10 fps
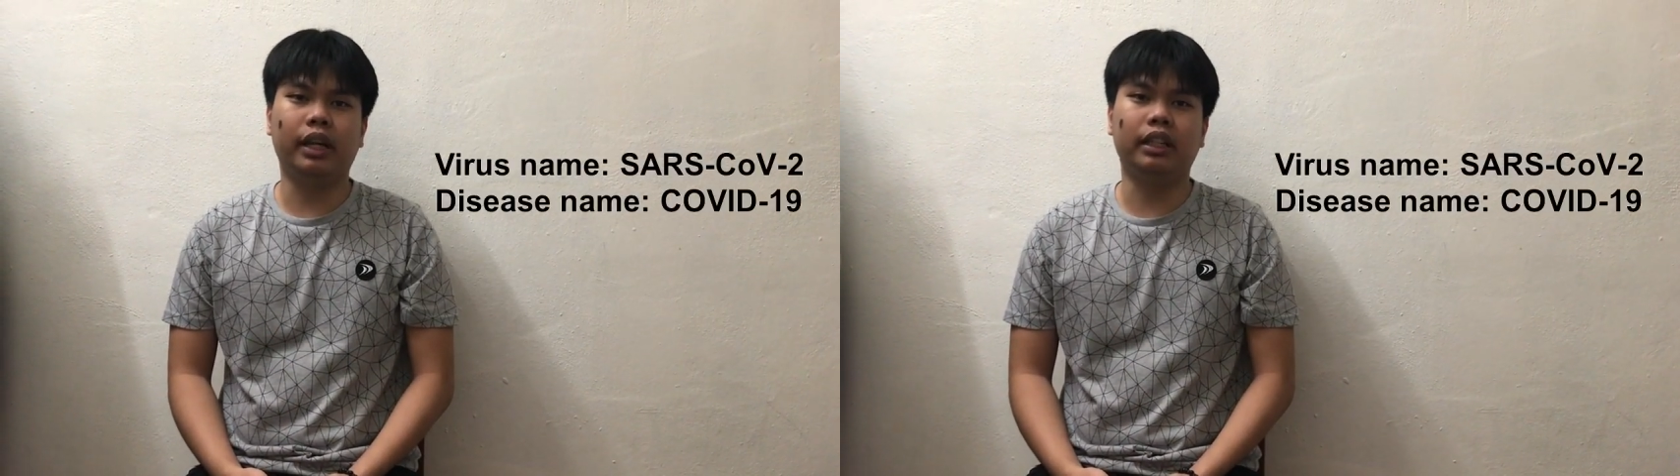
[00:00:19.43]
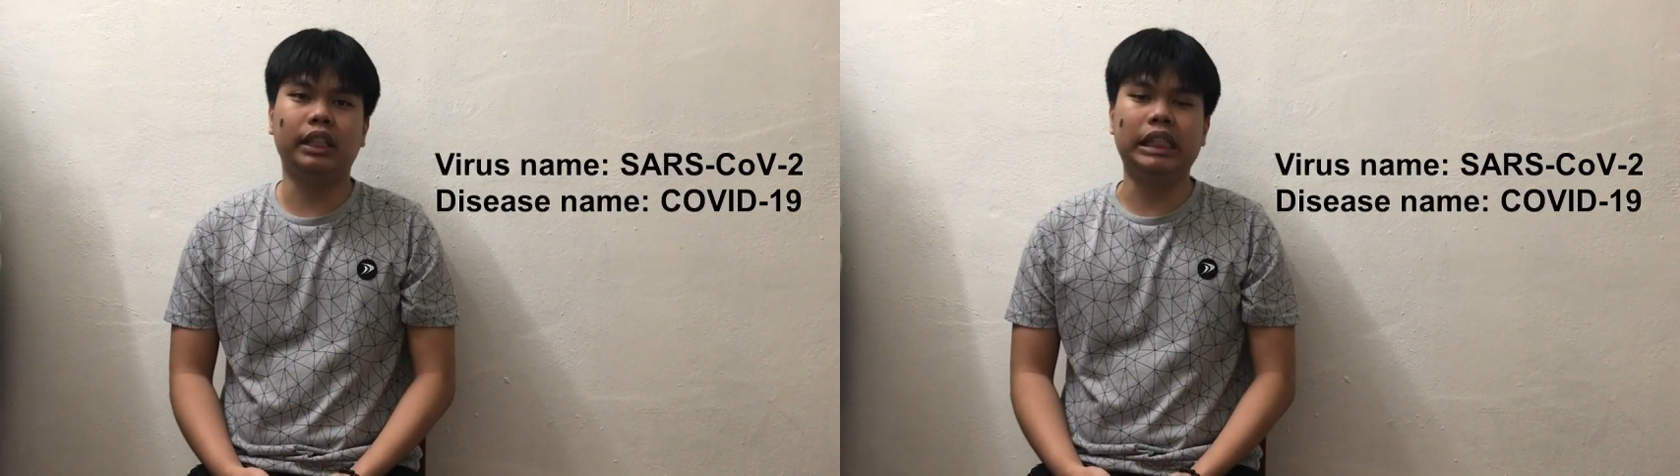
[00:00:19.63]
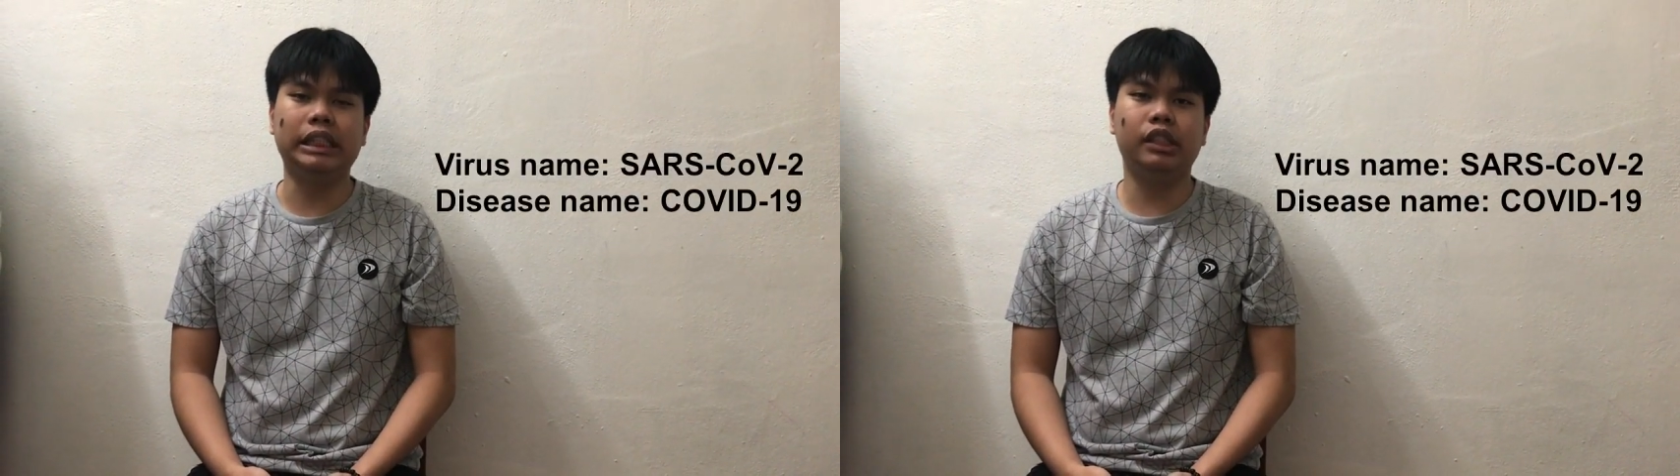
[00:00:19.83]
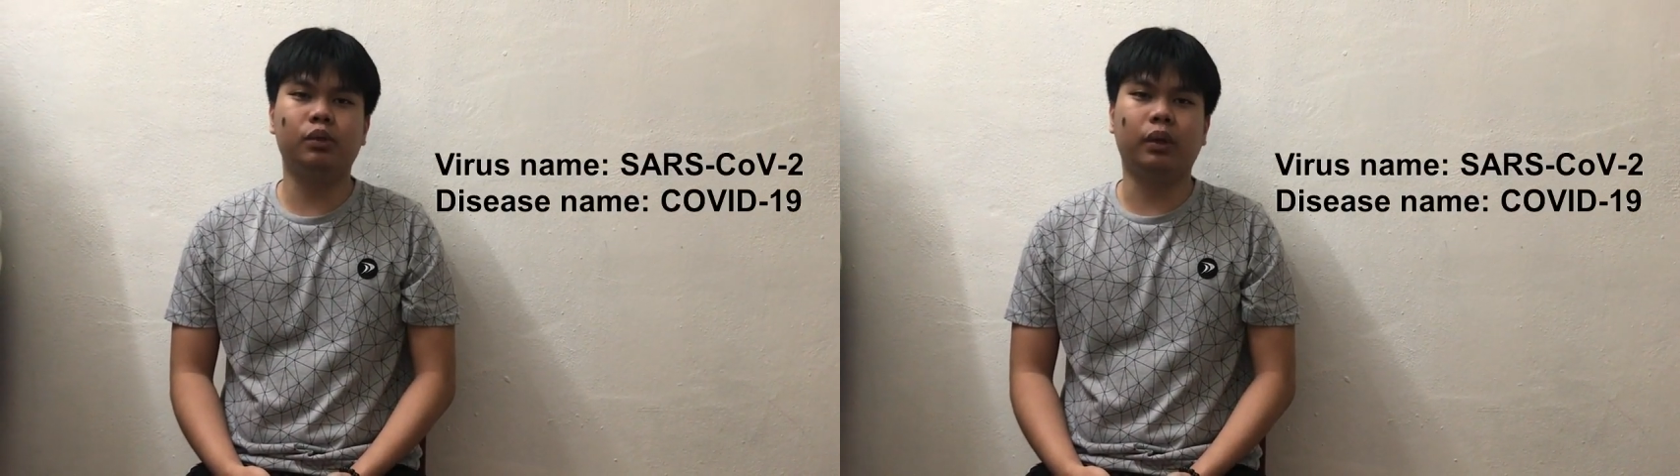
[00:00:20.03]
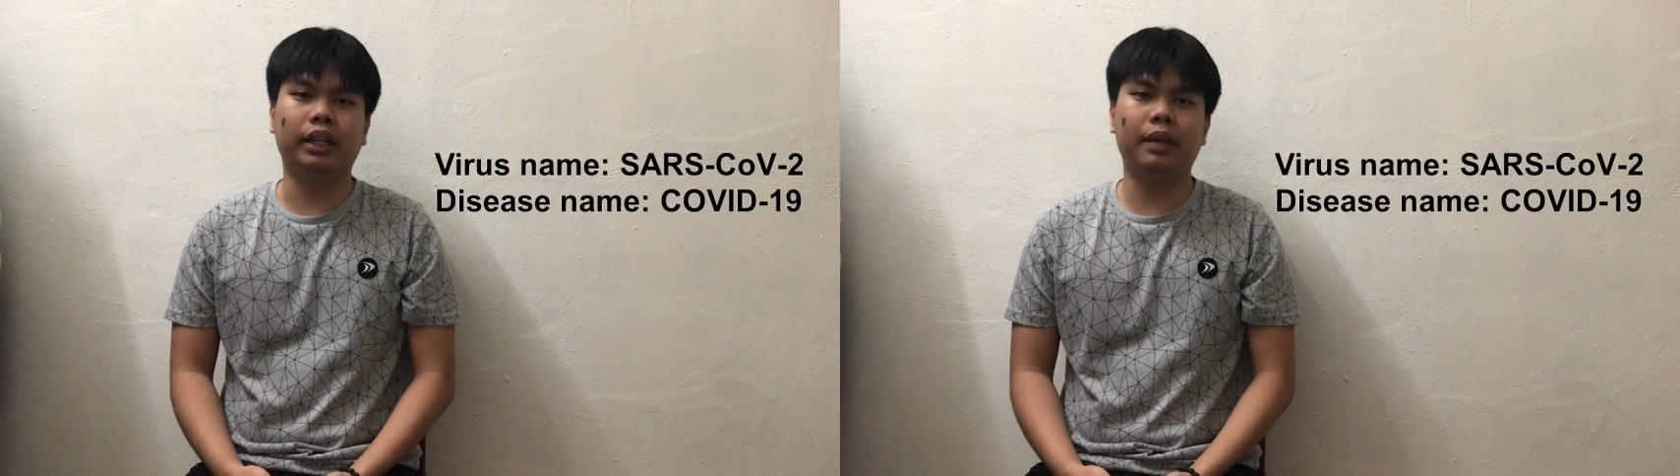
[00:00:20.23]
and the disease
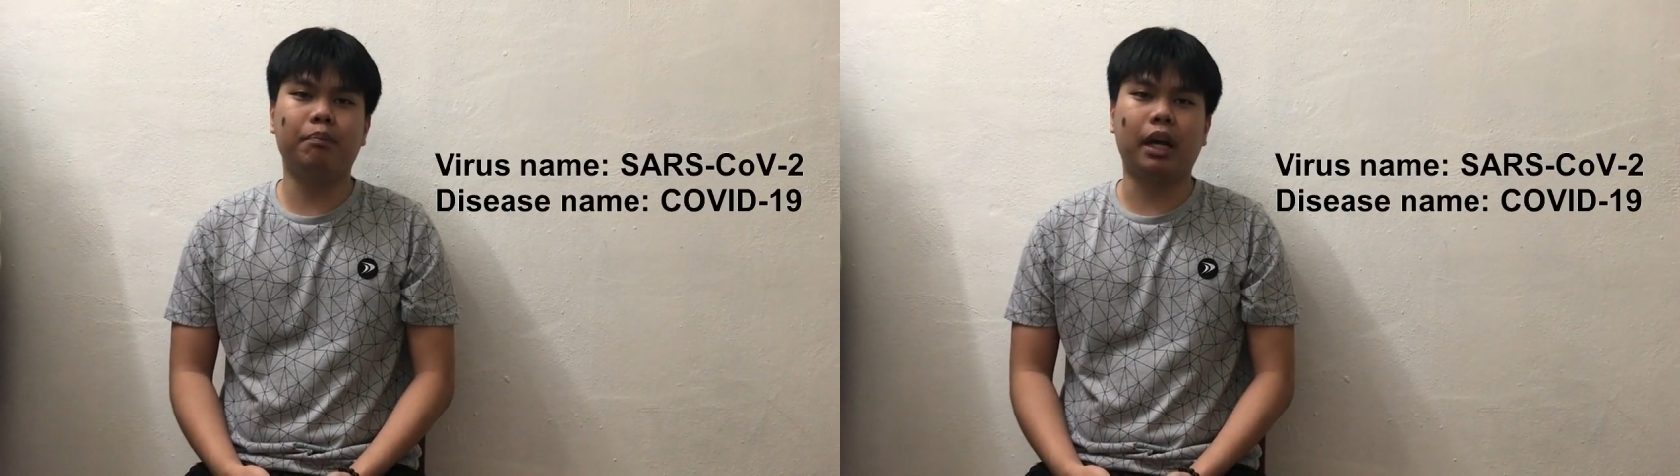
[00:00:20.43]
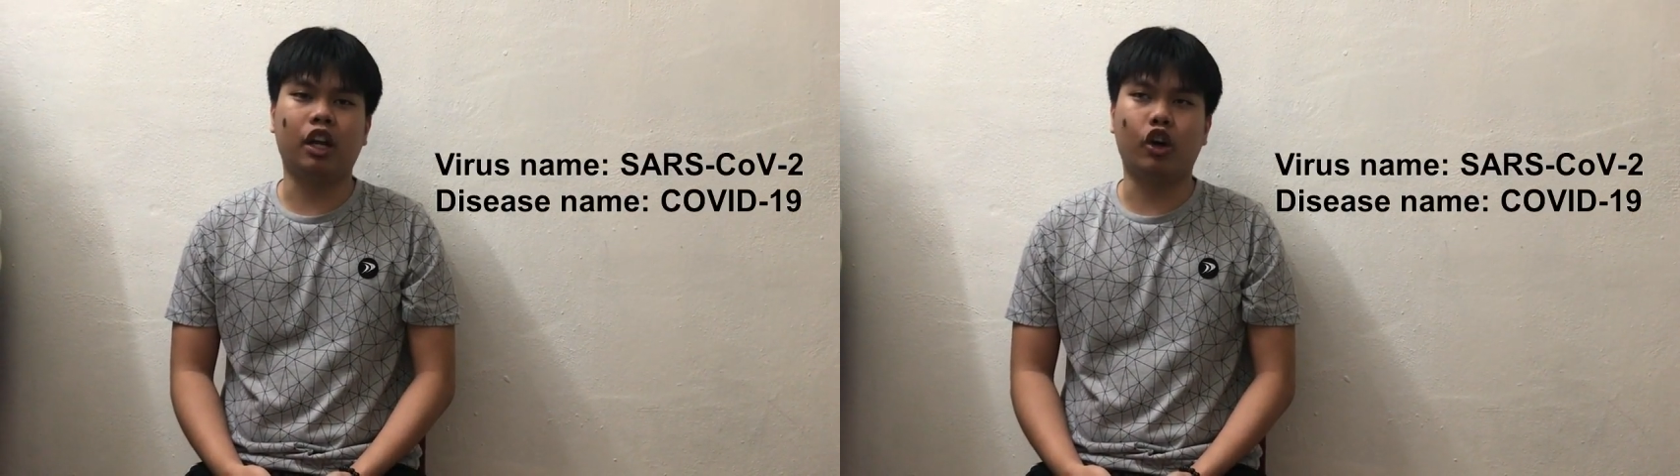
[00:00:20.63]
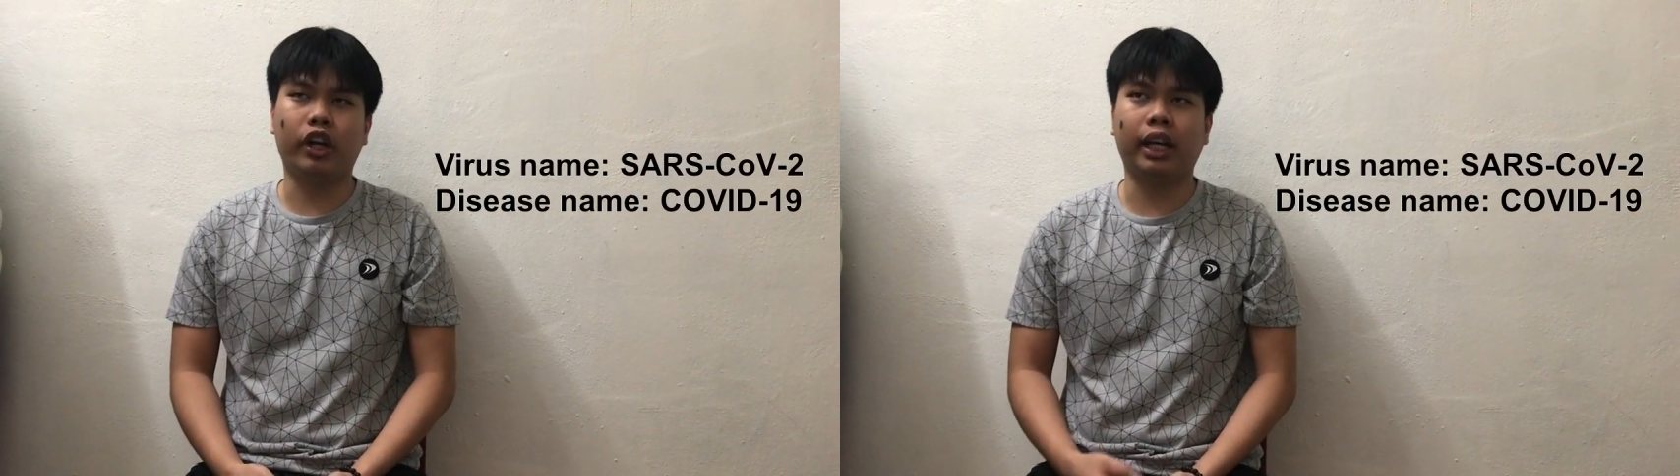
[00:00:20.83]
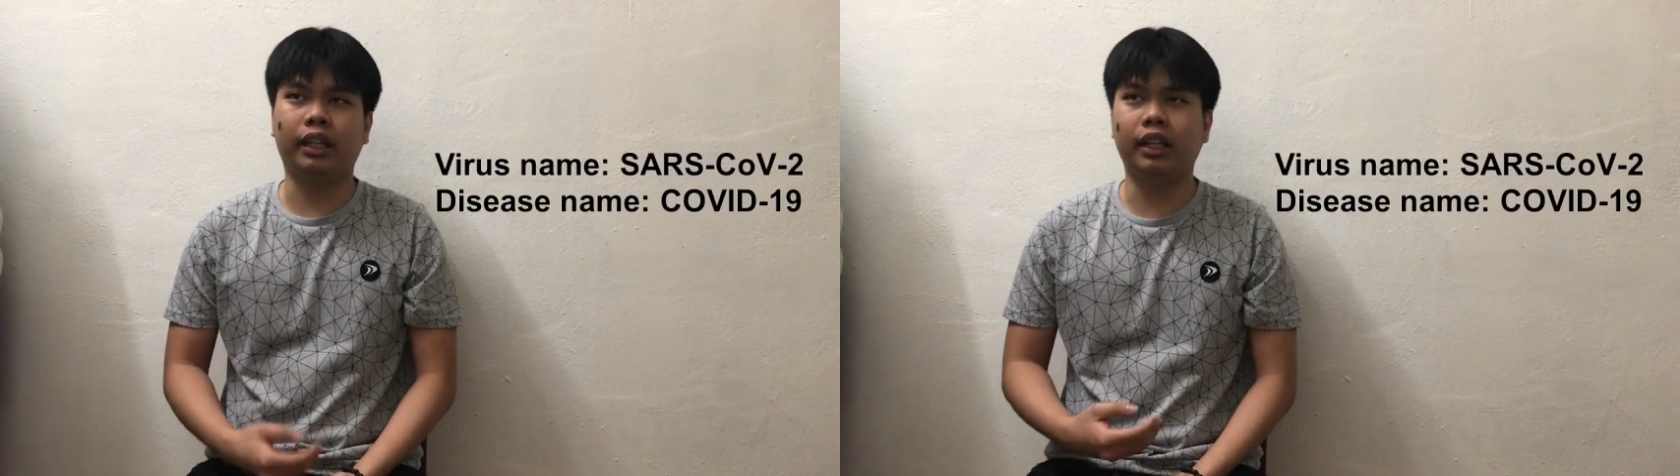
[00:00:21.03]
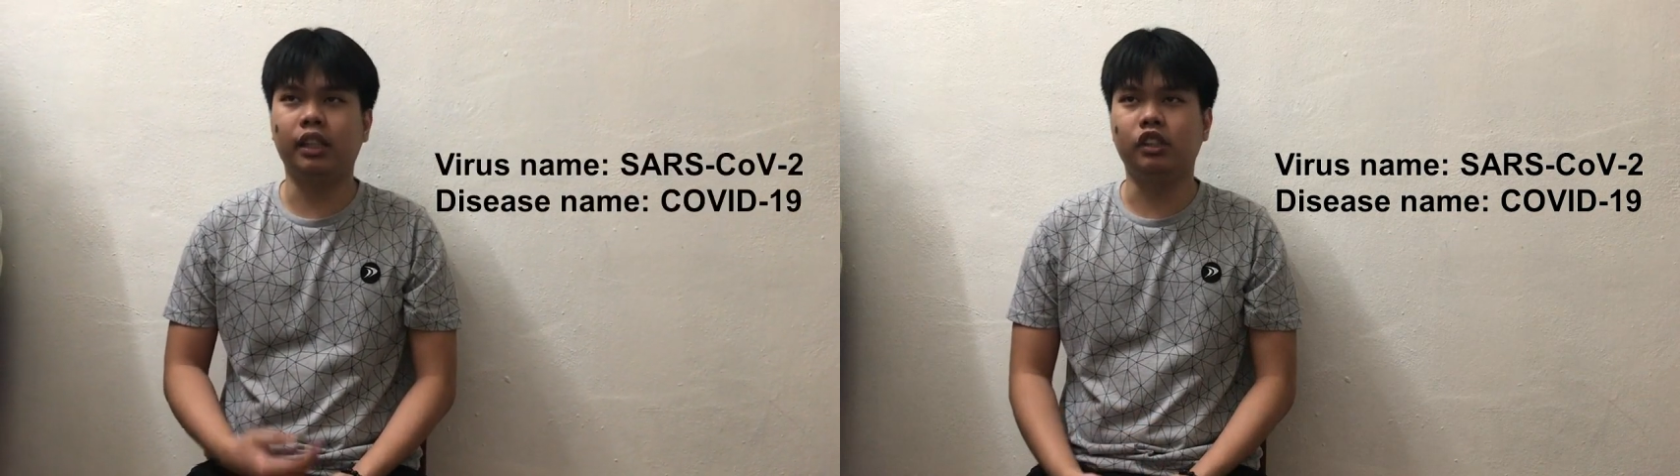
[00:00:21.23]
was named by
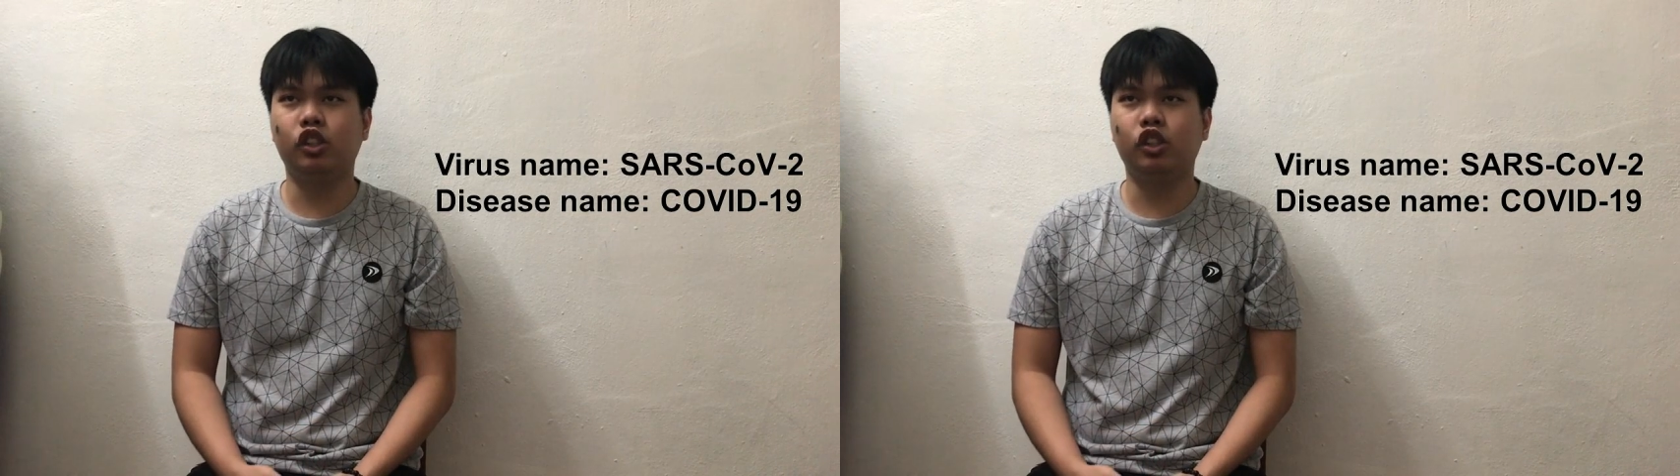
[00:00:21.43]
COVID-19.